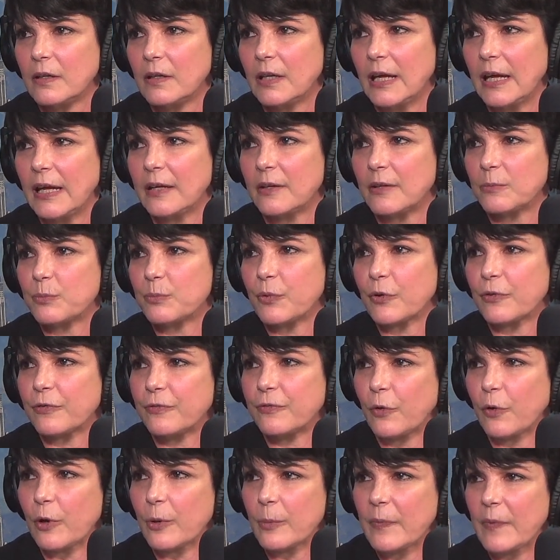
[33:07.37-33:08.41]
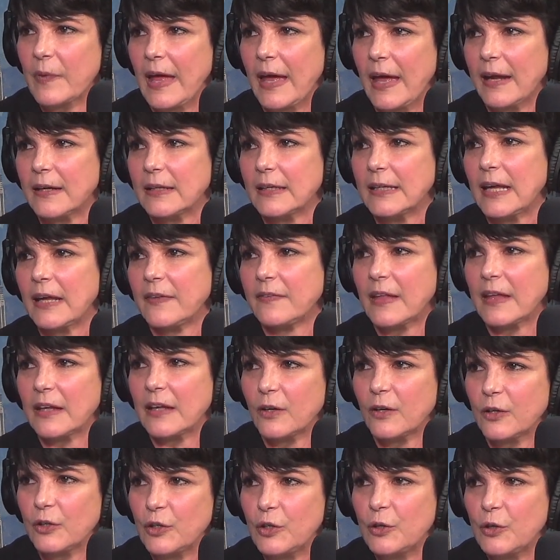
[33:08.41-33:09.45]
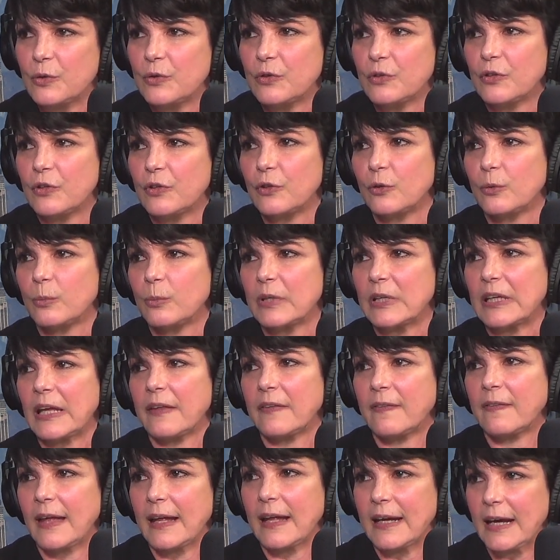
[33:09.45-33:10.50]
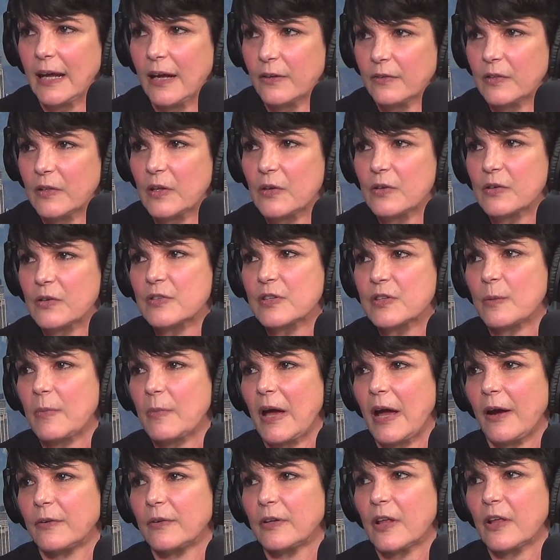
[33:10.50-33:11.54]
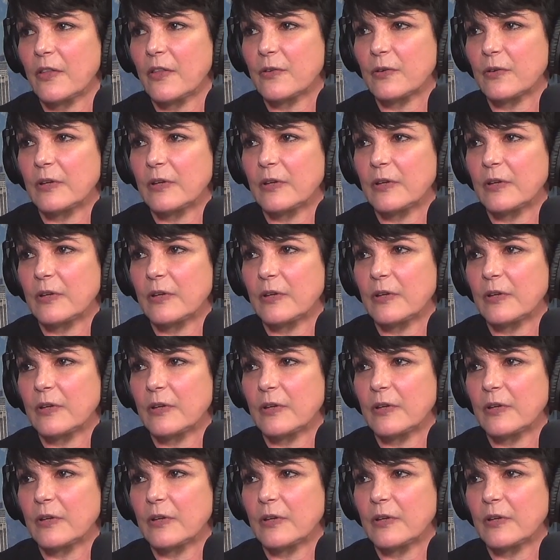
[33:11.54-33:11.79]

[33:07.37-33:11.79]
and perform that and get that on YouTube and get that out there somehow or another,